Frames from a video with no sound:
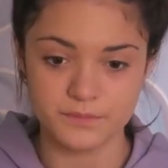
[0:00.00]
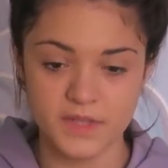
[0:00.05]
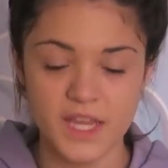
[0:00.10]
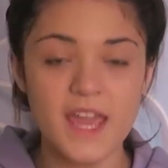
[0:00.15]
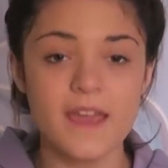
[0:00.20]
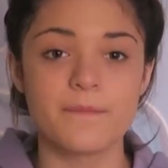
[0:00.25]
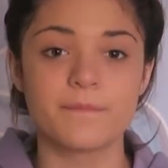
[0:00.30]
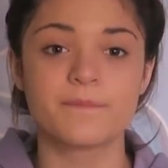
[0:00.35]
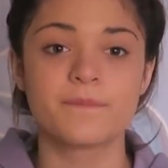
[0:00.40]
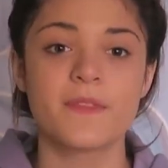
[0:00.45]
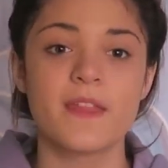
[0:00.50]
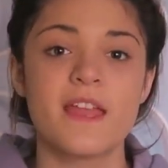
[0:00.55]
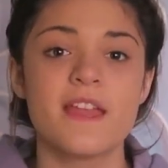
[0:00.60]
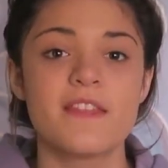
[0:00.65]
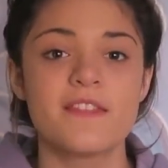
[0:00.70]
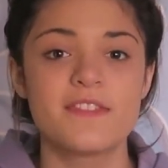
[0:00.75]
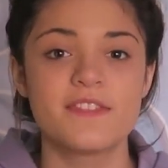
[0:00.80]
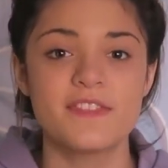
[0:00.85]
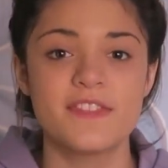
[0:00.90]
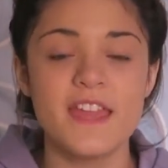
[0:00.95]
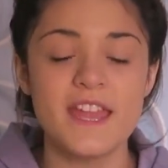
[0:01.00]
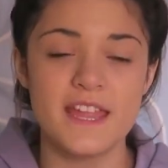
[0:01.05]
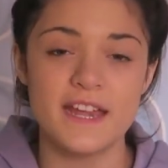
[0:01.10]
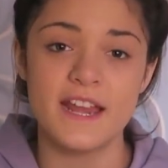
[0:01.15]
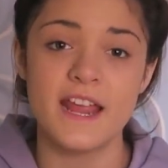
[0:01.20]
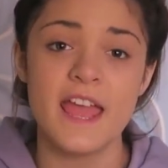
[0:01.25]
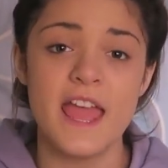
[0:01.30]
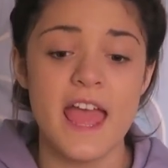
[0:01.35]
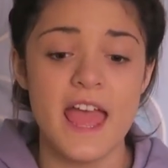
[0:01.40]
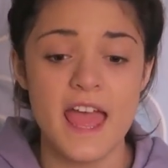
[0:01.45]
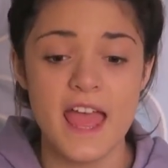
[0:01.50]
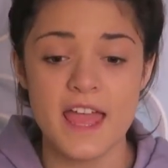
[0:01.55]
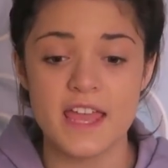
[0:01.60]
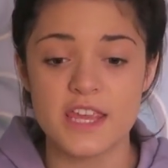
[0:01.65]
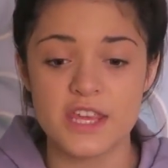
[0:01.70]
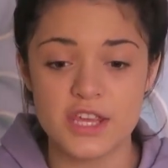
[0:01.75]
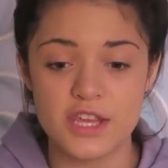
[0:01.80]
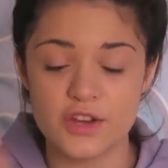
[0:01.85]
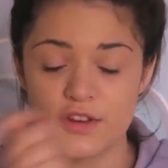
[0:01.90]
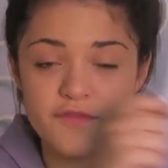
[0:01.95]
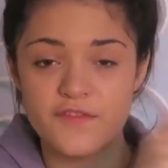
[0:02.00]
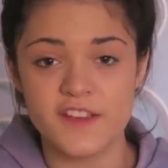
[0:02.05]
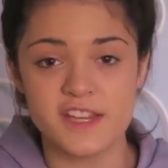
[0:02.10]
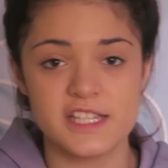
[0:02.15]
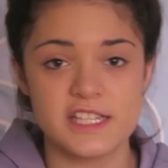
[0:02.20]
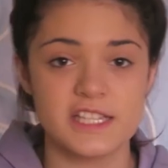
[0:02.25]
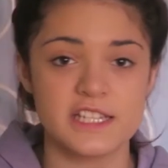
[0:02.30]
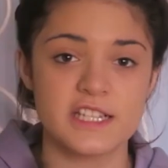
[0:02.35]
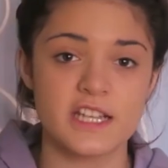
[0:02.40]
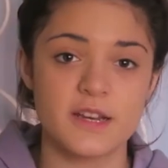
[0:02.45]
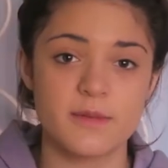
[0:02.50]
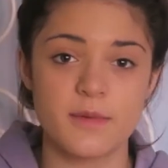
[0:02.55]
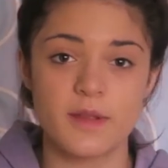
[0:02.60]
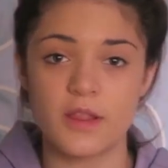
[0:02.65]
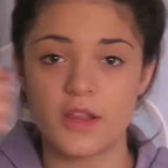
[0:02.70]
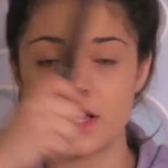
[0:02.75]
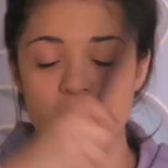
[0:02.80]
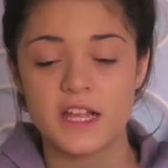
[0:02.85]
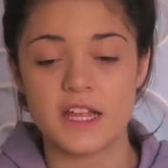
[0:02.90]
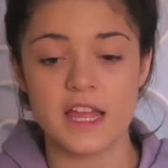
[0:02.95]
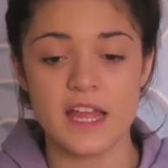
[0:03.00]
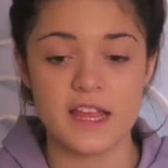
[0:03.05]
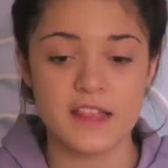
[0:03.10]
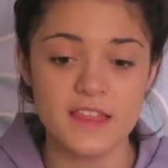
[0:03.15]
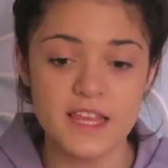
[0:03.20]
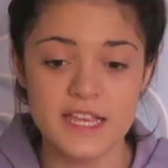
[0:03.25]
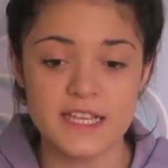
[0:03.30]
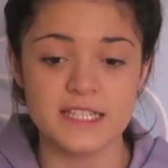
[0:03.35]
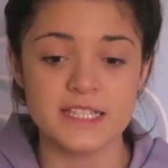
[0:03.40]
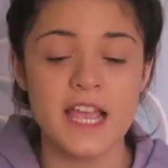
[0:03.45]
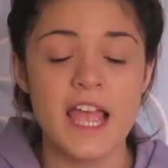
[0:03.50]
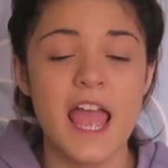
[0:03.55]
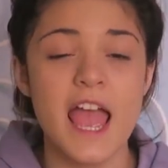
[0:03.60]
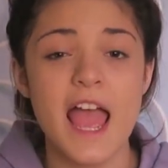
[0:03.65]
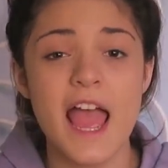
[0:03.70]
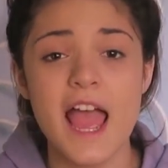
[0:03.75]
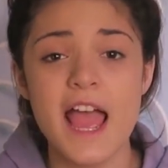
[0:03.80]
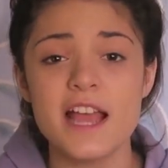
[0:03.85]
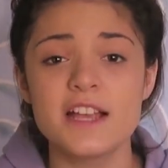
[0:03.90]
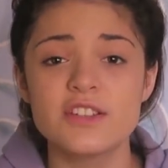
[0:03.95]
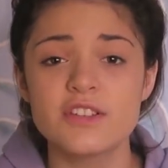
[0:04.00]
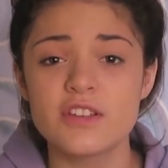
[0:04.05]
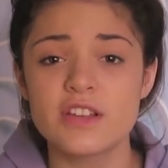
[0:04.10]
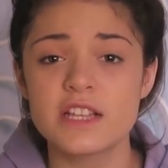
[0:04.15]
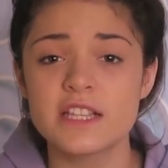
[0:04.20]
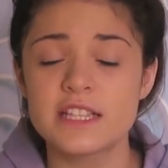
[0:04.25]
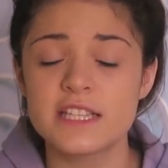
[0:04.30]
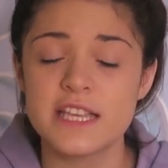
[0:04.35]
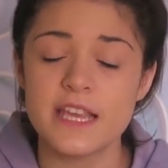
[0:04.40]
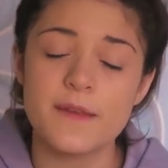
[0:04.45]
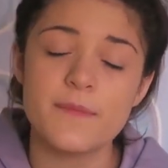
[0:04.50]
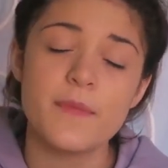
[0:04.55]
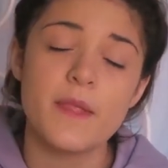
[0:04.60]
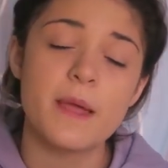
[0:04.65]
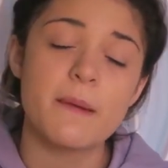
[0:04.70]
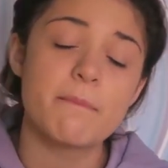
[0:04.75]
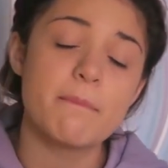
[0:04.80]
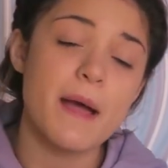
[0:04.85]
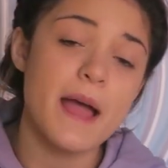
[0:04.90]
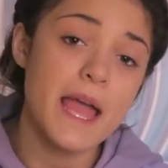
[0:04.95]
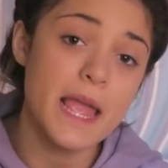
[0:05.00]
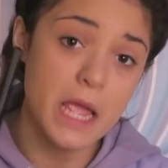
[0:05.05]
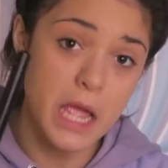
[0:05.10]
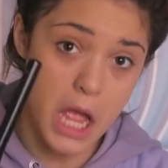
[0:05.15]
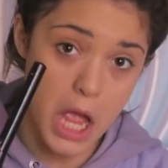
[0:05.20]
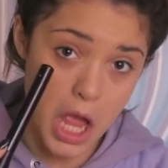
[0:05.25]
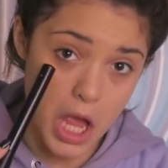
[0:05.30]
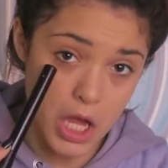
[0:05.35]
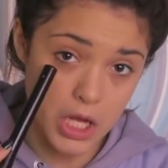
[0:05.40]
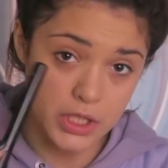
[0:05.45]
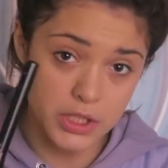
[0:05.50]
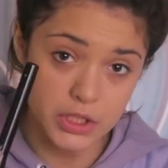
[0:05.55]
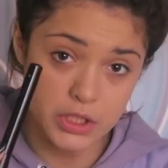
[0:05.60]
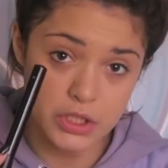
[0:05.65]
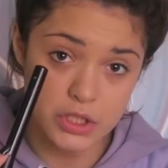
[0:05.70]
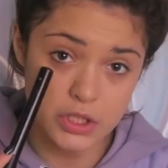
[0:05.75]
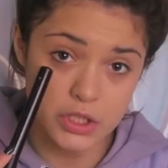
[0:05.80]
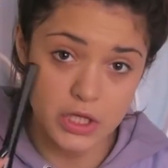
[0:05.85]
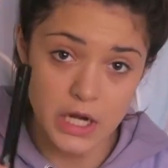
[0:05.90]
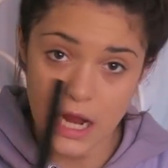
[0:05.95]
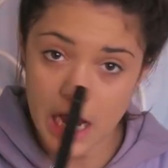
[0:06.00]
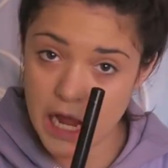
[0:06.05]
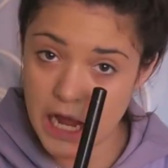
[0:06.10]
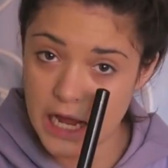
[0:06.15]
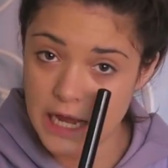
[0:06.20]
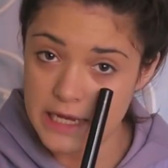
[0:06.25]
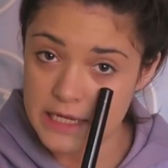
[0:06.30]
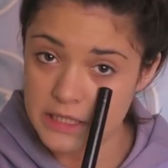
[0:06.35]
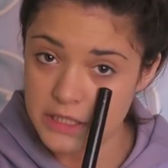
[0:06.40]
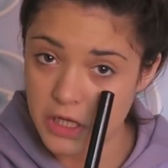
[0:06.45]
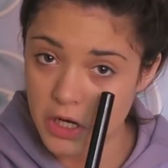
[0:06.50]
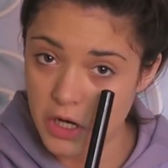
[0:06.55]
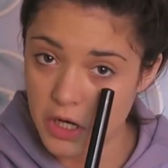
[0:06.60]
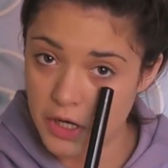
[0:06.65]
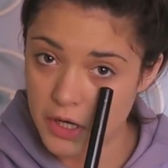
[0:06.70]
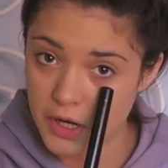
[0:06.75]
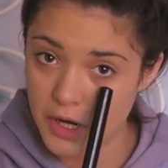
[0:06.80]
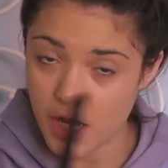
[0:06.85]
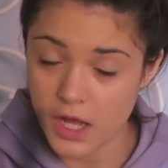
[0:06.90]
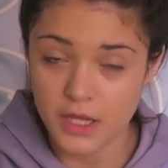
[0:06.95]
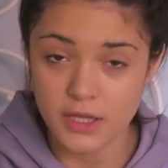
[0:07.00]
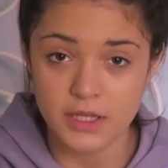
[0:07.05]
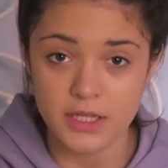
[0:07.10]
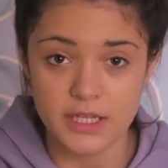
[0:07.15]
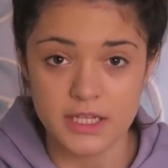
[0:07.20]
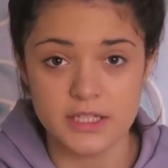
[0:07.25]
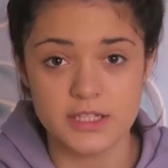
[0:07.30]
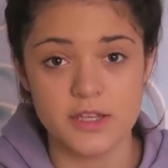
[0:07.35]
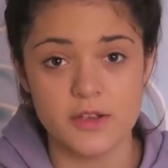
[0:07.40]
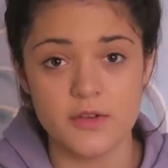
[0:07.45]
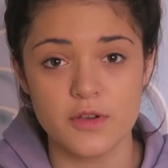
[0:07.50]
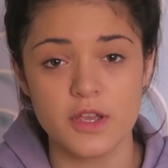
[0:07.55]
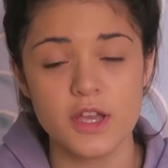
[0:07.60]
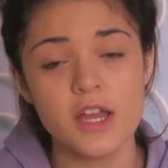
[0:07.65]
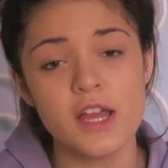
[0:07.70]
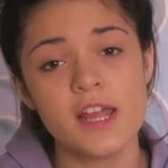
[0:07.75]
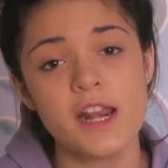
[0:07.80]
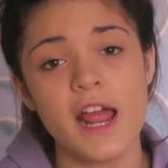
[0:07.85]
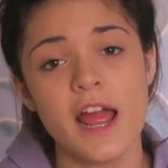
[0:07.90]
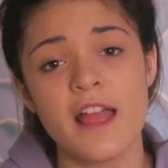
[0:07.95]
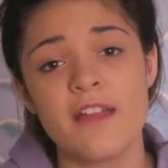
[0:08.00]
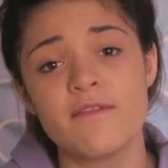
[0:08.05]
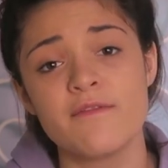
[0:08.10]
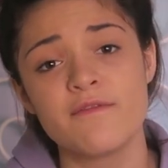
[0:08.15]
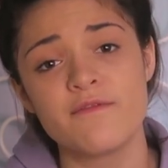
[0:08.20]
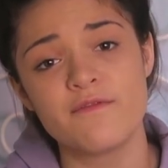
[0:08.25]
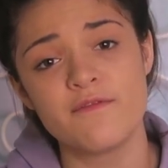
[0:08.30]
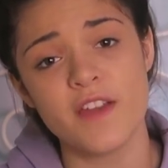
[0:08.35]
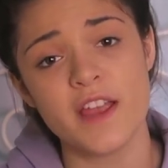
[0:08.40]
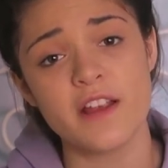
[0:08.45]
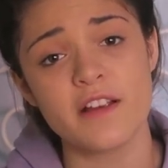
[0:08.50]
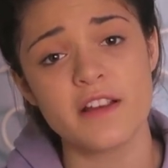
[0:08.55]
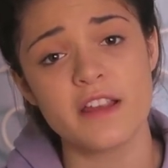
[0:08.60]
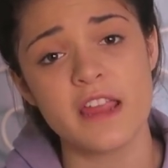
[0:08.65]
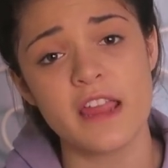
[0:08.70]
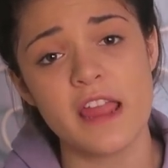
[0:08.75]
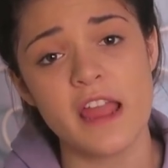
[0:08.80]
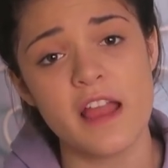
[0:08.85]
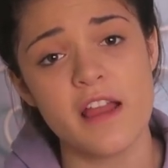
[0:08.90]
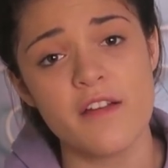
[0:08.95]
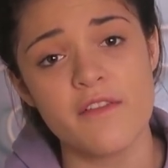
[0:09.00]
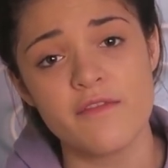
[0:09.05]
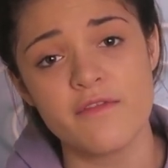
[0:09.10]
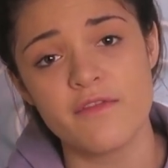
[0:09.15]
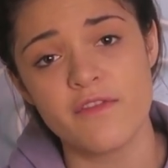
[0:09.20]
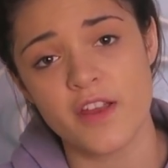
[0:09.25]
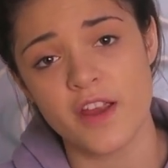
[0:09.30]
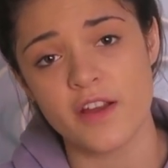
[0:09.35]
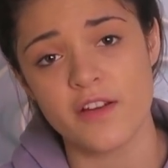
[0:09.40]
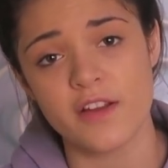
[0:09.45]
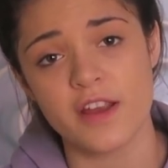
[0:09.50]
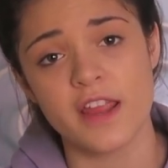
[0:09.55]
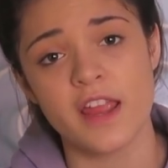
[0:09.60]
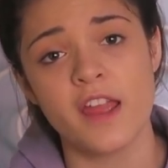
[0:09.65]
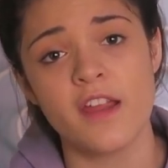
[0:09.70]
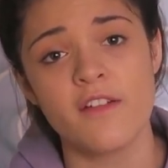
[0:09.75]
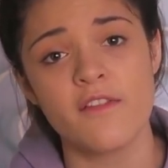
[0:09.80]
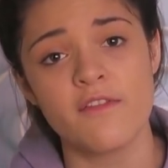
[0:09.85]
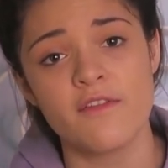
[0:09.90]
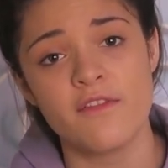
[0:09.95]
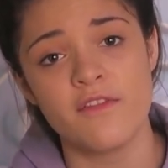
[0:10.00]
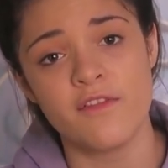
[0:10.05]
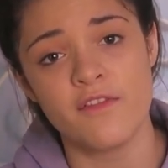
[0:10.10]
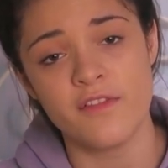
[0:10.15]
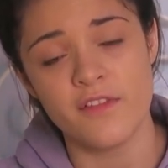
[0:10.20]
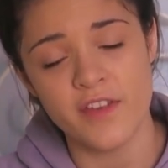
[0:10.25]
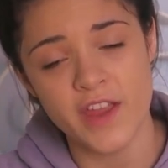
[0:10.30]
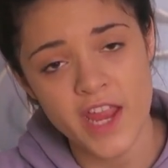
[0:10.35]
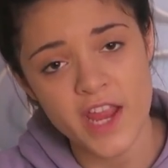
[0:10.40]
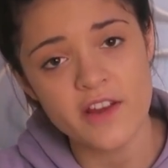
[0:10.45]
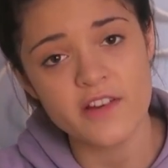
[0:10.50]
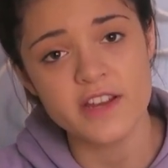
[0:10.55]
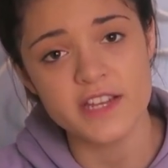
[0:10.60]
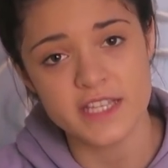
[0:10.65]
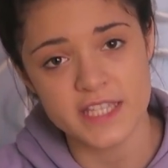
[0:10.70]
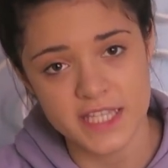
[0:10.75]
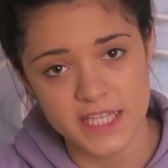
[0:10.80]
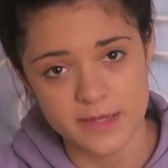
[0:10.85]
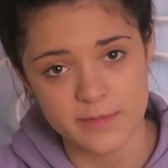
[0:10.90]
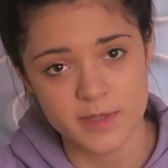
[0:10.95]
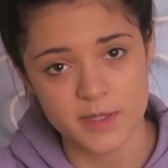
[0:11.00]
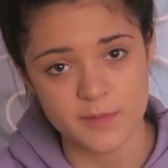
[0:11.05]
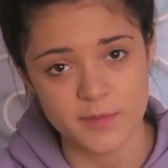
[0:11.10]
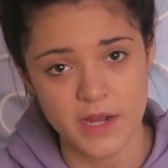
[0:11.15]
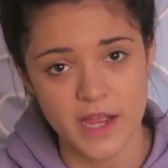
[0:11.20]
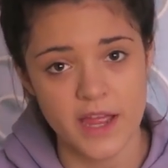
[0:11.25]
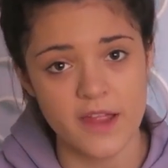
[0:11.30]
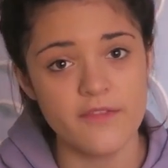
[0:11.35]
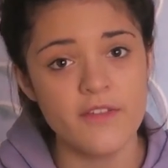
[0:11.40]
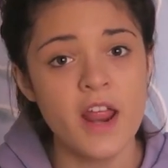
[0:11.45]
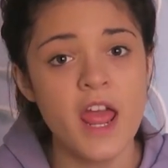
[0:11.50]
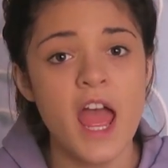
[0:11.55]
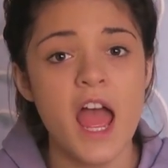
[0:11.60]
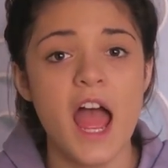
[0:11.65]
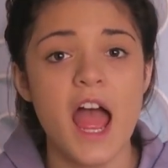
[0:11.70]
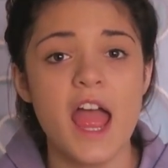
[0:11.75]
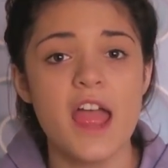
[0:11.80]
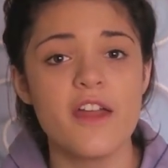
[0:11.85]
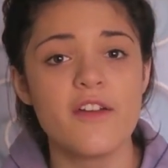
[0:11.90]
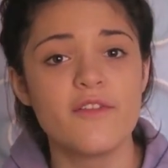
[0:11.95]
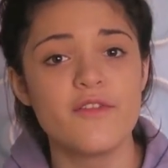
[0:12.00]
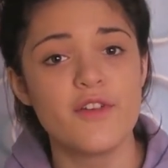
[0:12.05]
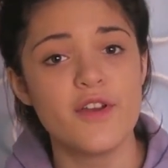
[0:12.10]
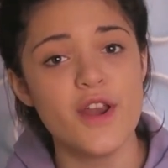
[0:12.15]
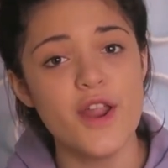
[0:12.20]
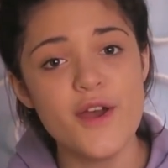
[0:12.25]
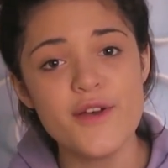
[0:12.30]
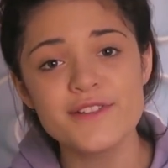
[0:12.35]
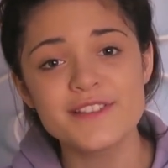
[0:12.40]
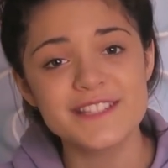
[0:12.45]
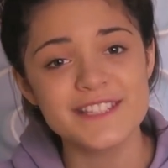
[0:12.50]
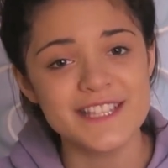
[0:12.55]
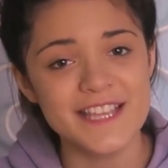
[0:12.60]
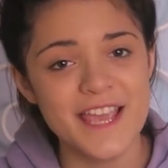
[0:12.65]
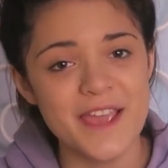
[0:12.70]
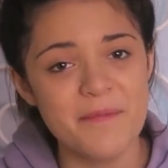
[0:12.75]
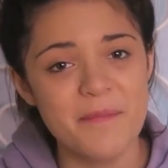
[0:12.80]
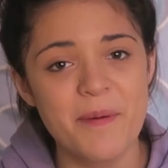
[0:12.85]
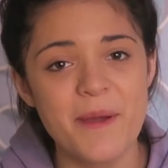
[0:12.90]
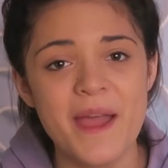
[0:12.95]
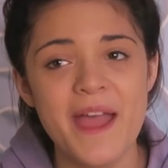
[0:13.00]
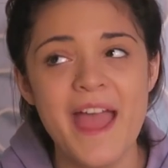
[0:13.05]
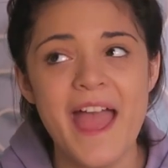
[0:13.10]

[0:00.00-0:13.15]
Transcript: okay, then your face is gonna be looking like this. As you can see, my under eyes are not looking so good. I'm very, very very sleep deprived. I have no sleep